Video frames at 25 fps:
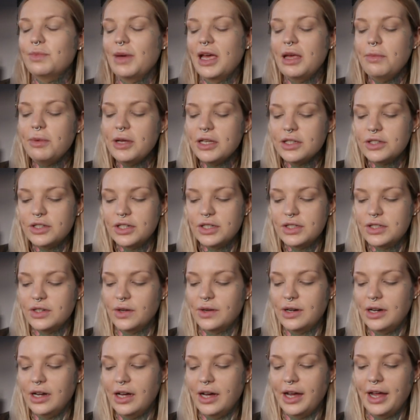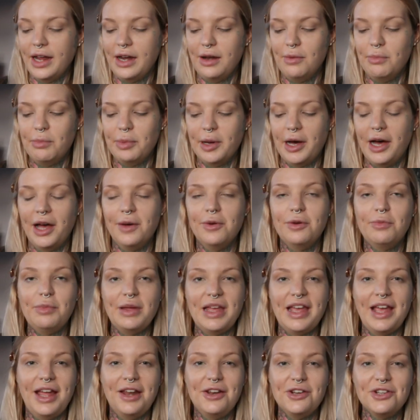maybe it's just online, but I would
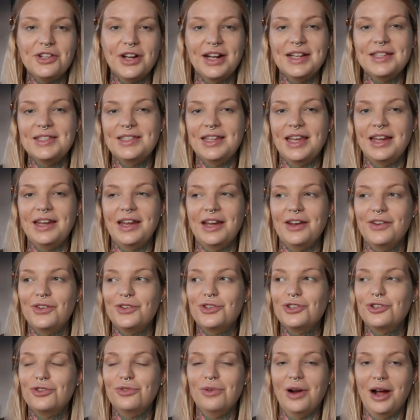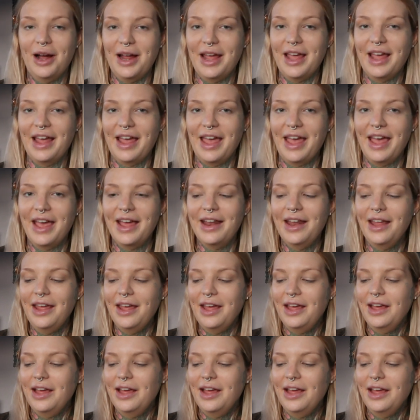be interested in trying it